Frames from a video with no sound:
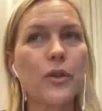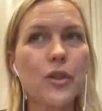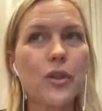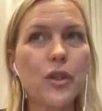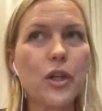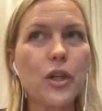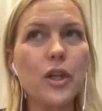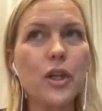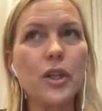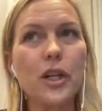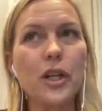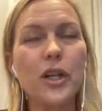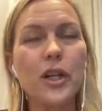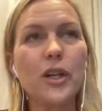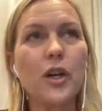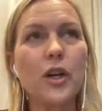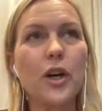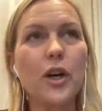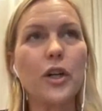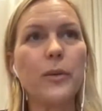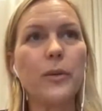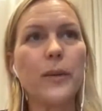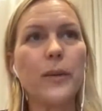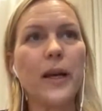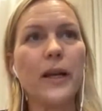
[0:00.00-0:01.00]
circular
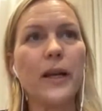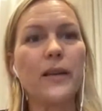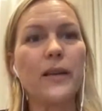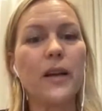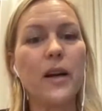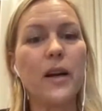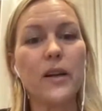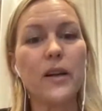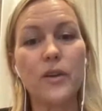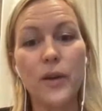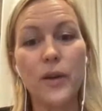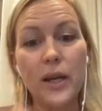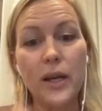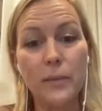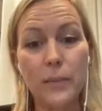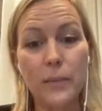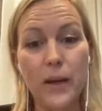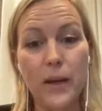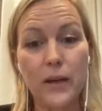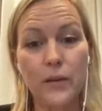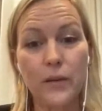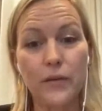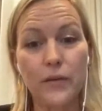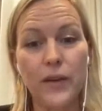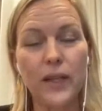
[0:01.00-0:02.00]
economy, there are great
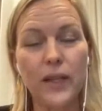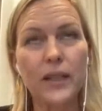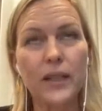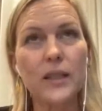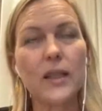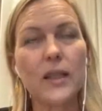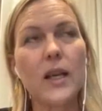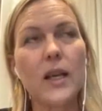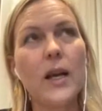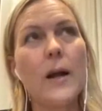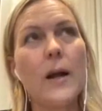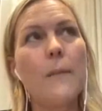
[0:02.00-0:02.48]
benefits,